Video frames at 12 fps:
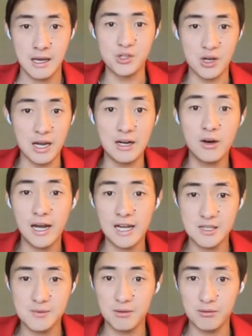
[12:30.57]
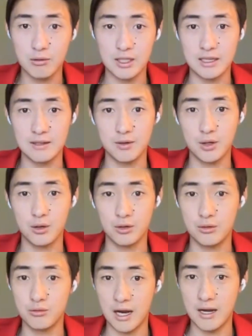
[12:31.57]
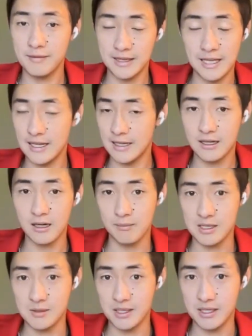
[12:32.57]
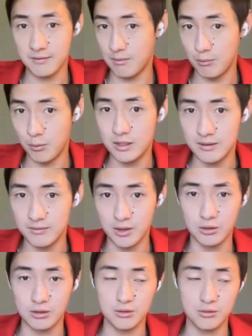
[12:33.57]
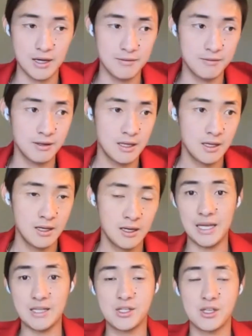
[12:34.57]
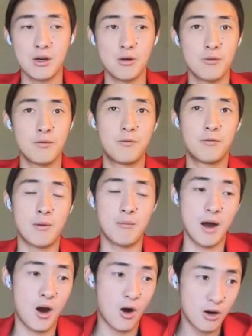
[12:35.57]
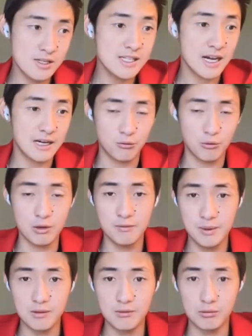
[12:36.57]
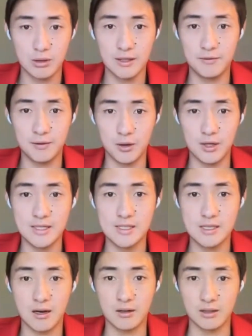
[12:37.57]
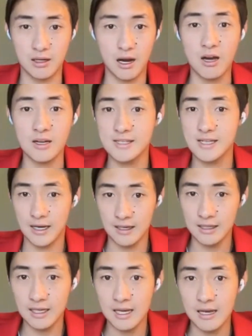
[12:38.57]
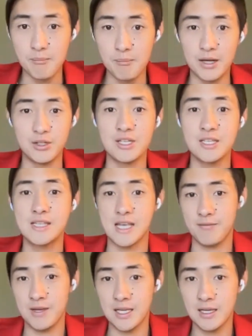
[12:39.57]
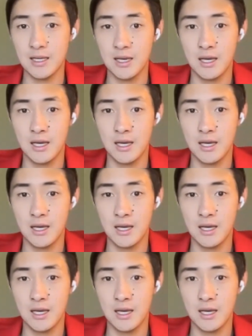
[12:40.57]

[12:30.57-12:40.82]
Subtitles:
So NOI has been really difficult to drive and net income has been even more difficult to drive. And so from our side, we've been really focused on cost cutting and budget saving.